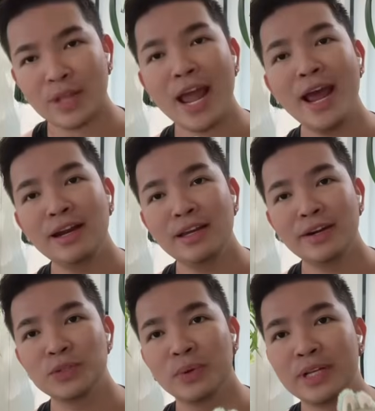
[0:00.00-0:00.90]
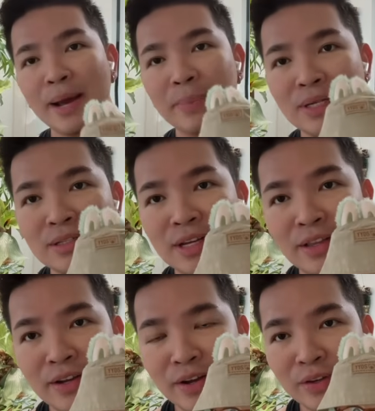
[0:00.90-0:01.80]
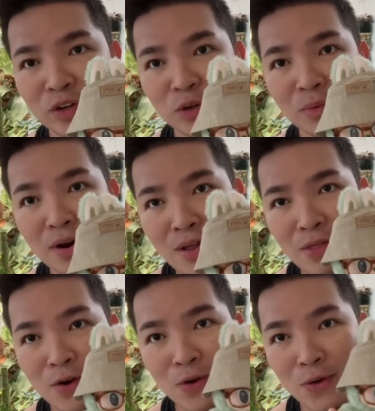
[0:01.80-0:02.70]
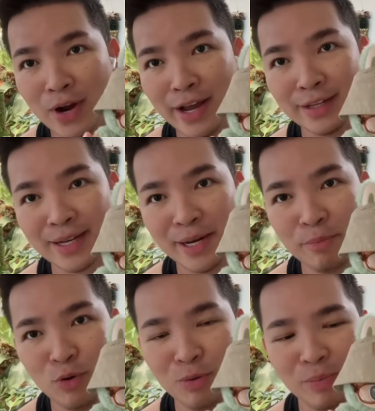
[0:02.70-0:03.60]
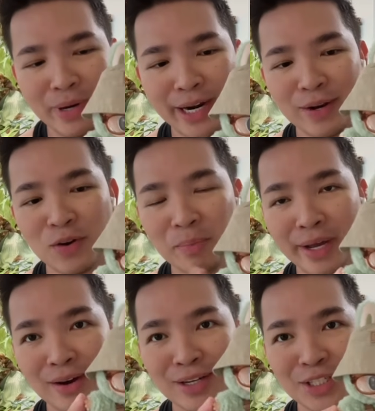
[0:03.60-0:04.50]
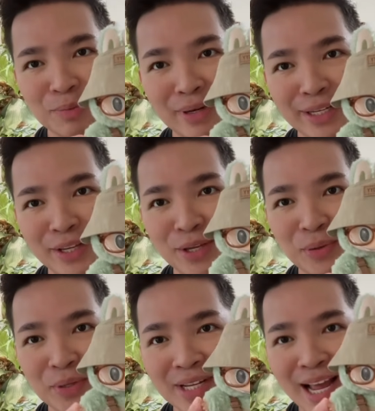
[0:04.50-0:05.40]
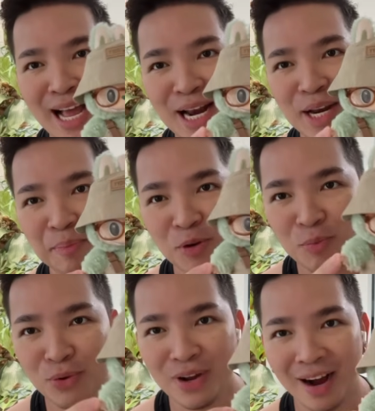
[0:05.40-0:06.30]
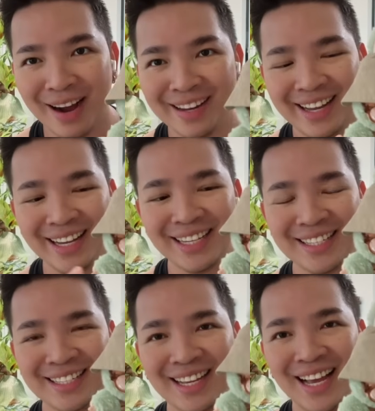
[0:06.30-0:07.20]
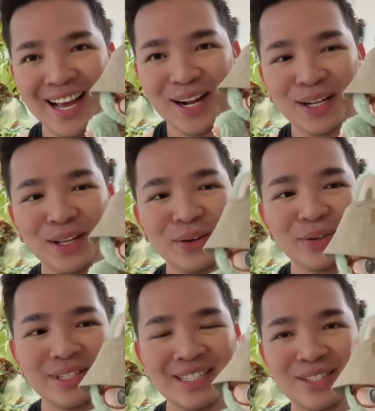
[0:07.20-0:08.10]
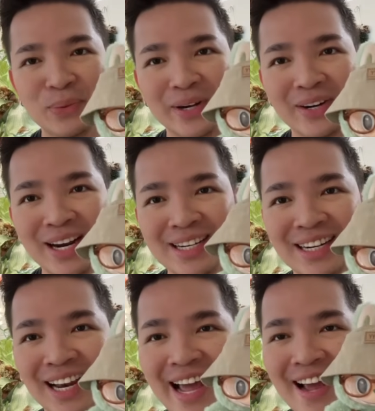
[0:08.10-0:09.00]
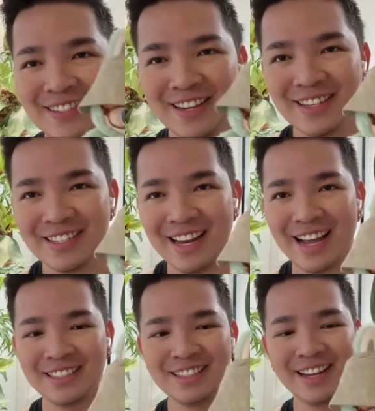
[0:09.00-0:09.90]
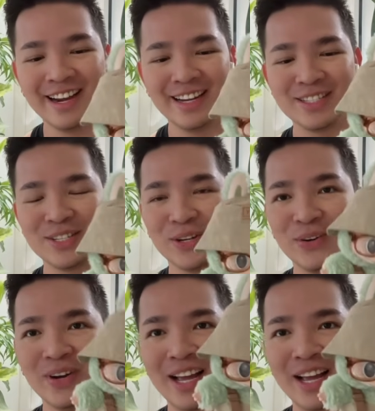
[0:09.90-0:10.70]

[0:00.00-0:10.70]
and here's what happens in the other room. Although it's a Labubu break, oh my gosh, my cute Labubu got his clothes, sweater, and glasses last night. So